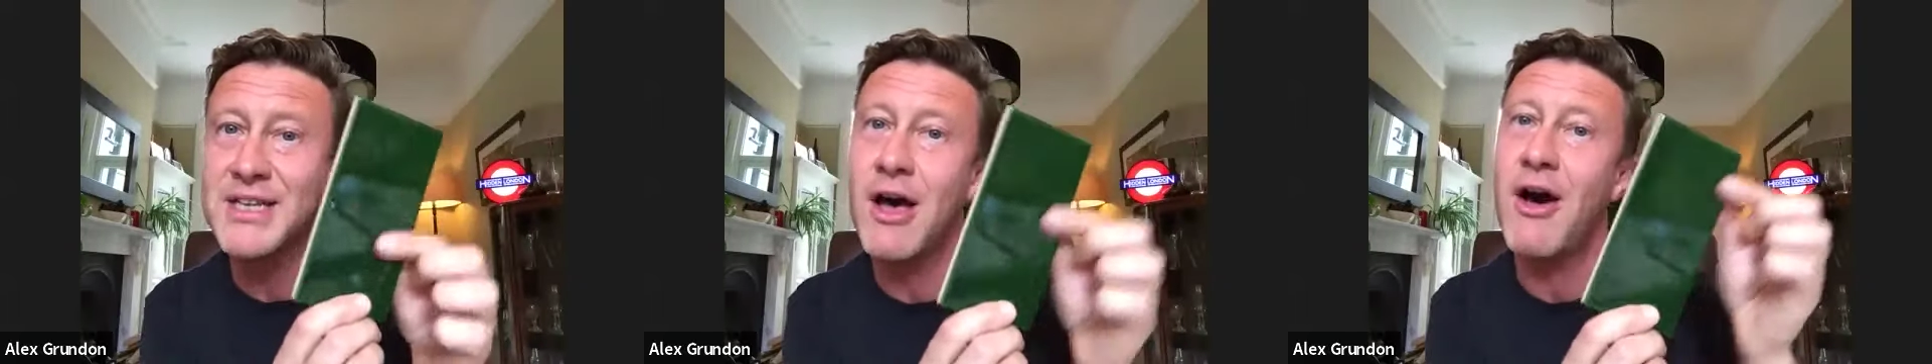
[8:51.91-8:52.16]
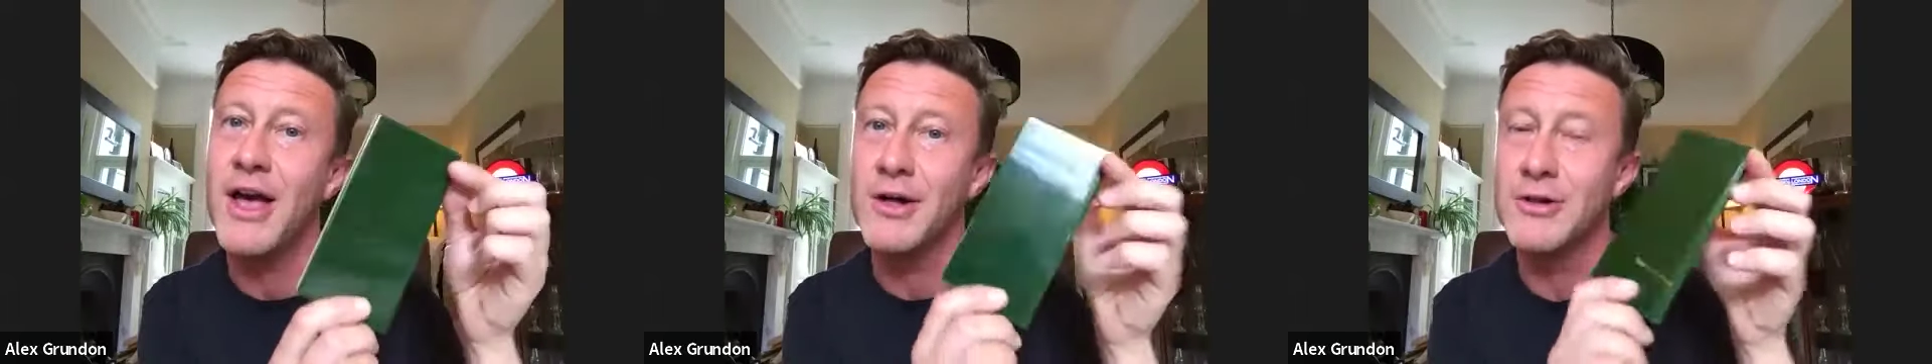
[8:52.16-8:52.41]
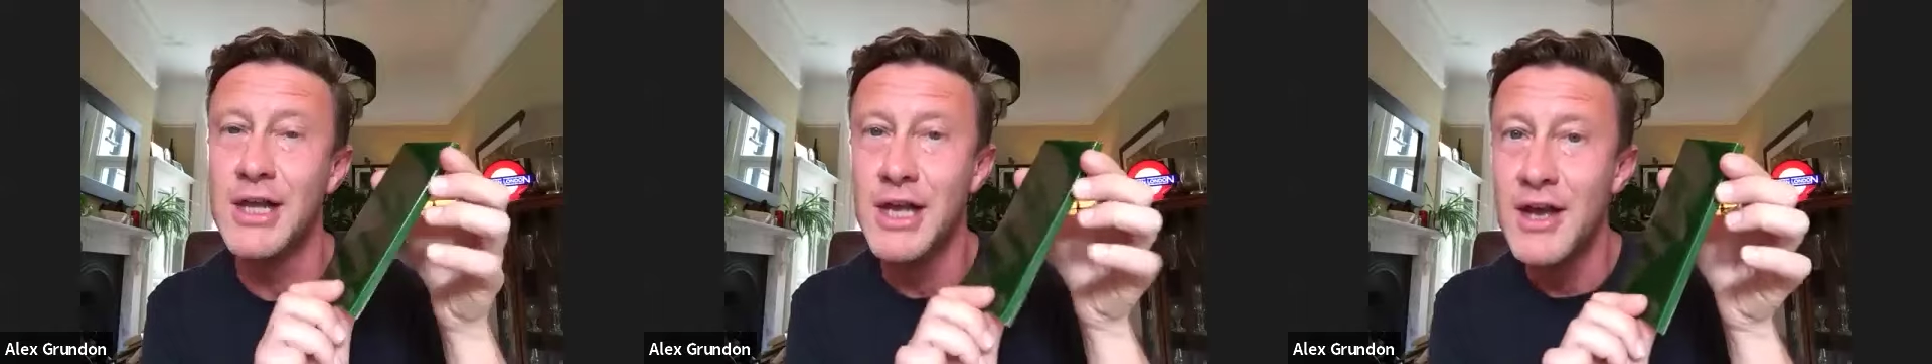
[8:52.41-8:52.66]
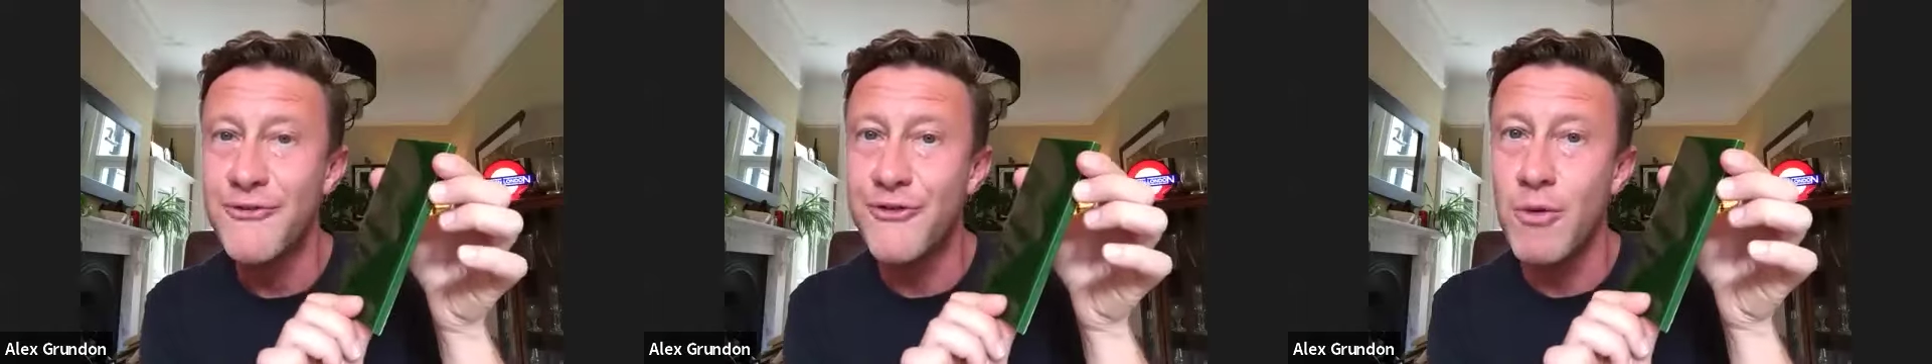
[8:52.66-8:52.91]
tile
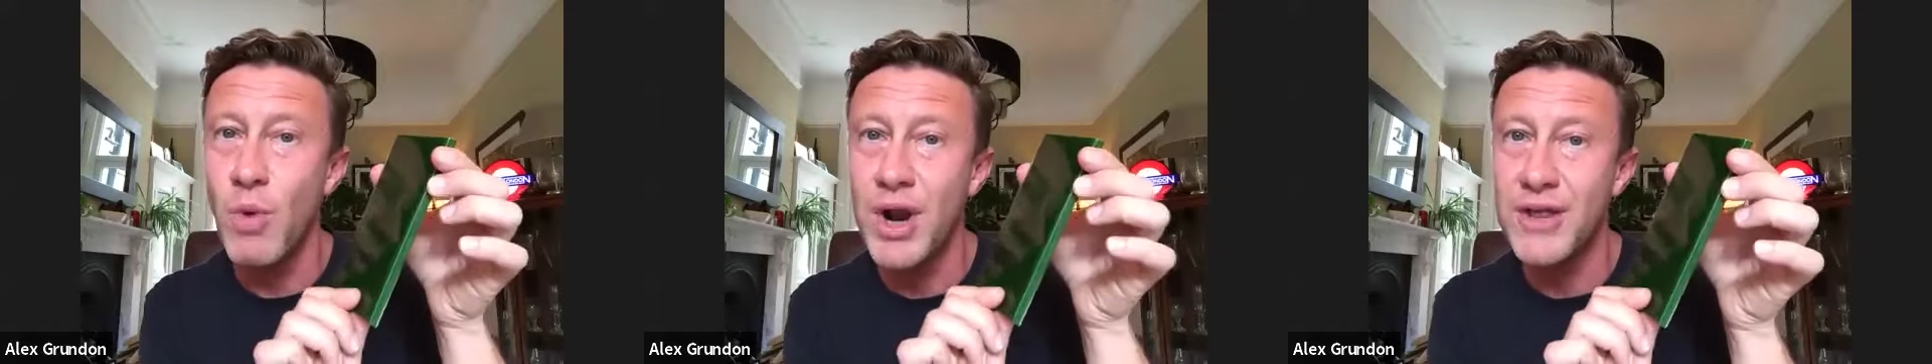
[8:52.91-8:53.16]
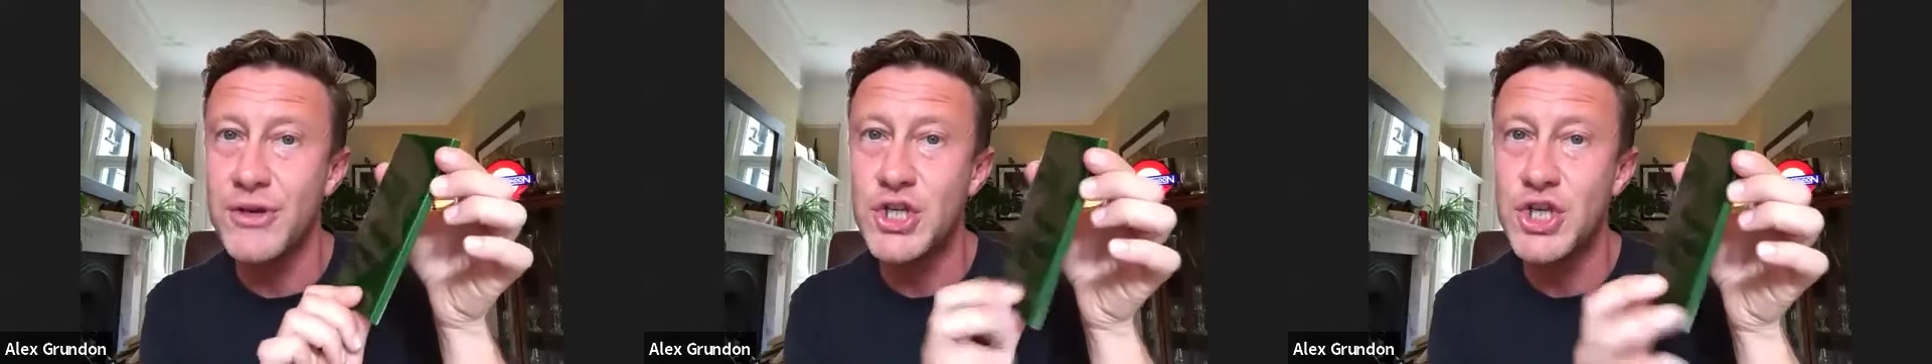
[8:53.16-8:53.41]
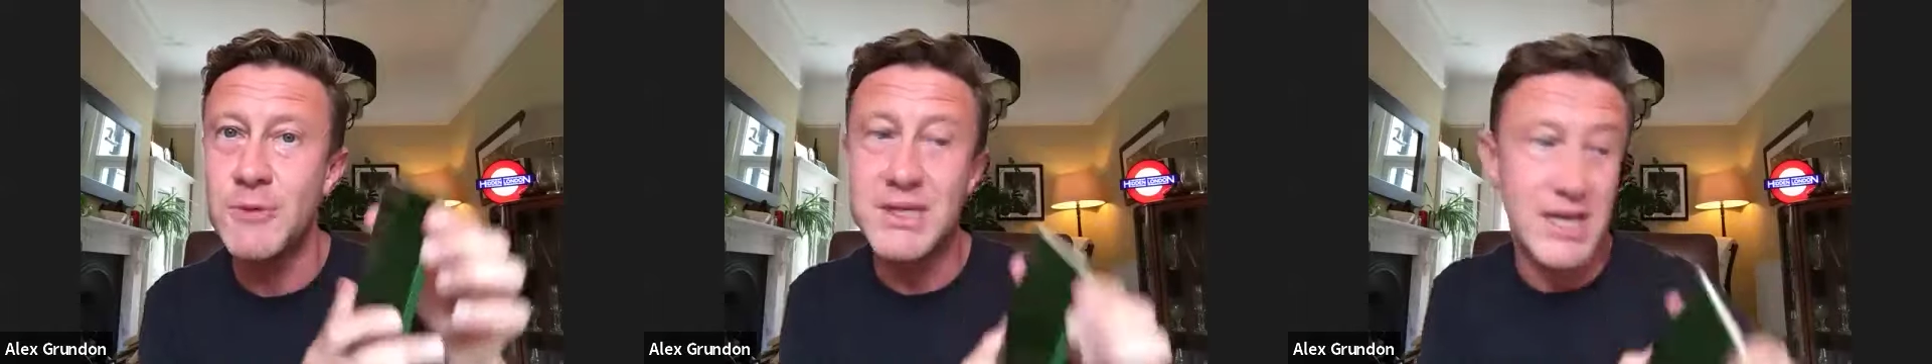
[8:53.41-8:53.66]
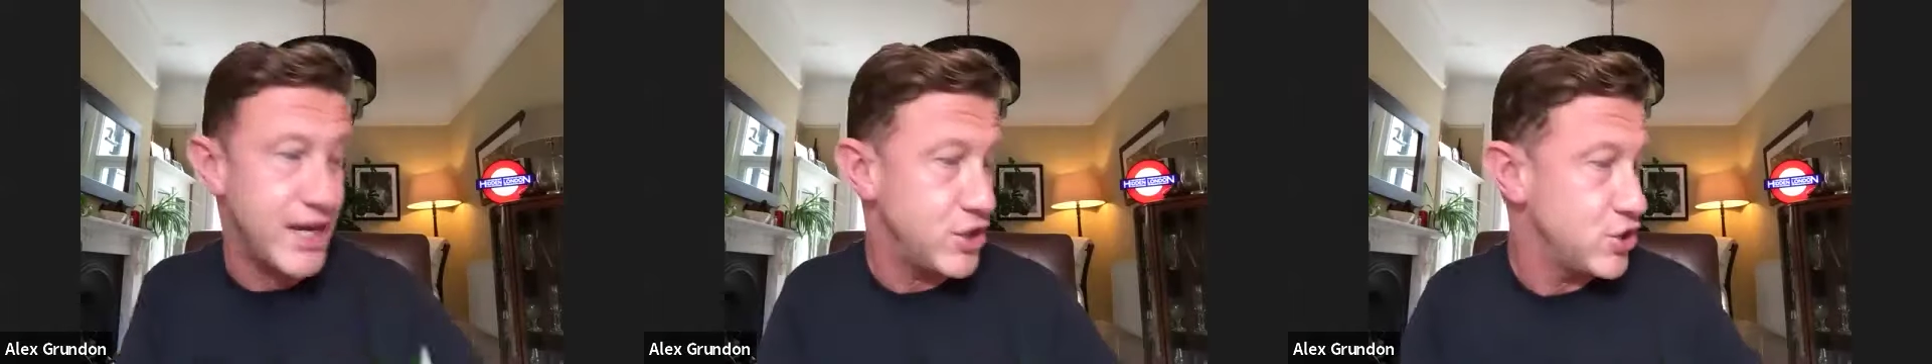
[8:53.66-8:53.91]
from one of the tube
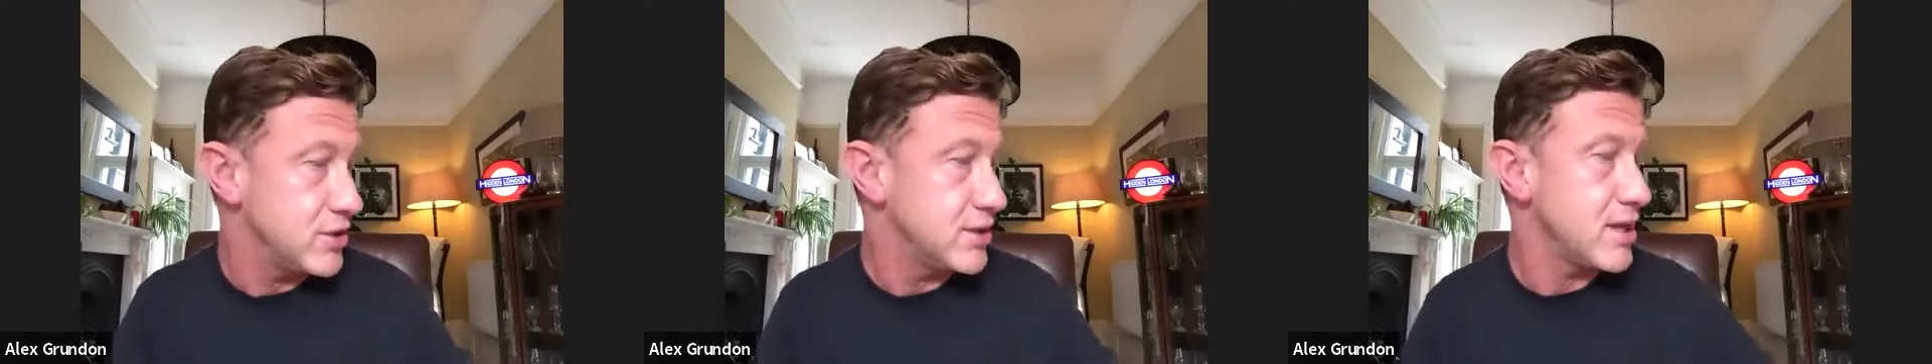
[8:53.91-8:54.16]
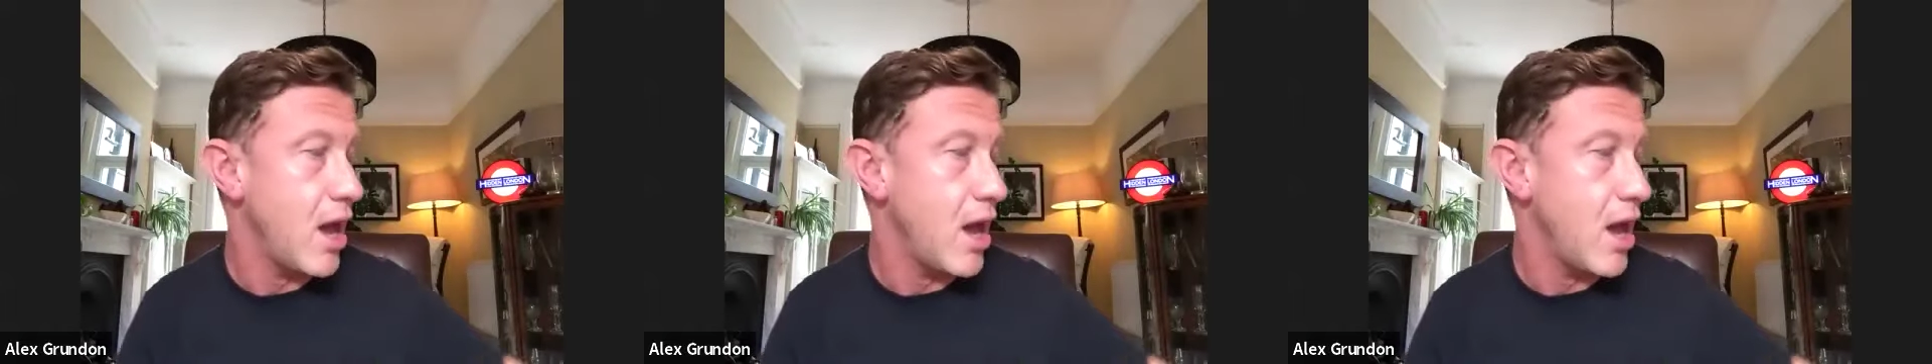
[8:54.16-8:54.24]
stations.